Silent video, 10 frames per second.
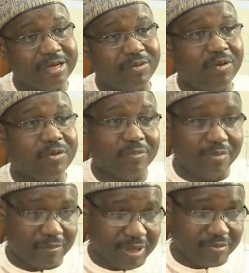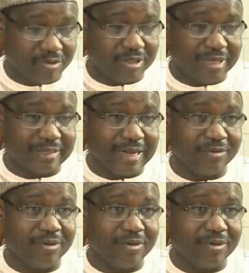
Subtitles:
and the way we implement projects,